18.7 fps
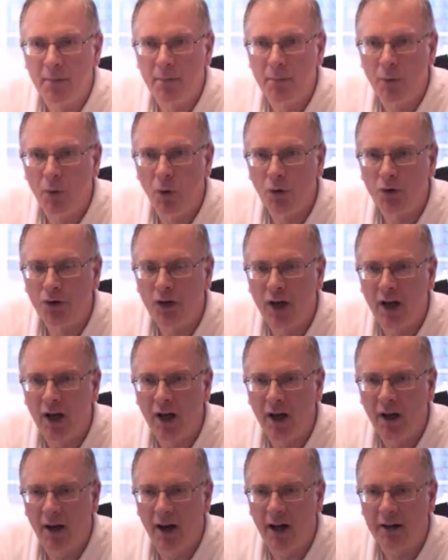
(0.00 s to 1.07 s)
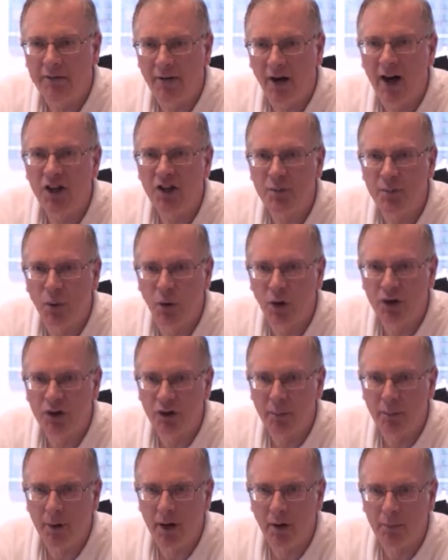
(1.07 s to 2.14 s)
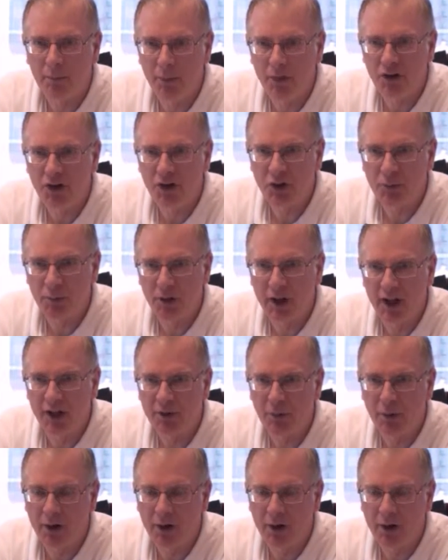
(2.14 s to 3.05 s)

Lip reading: advice books about business plans,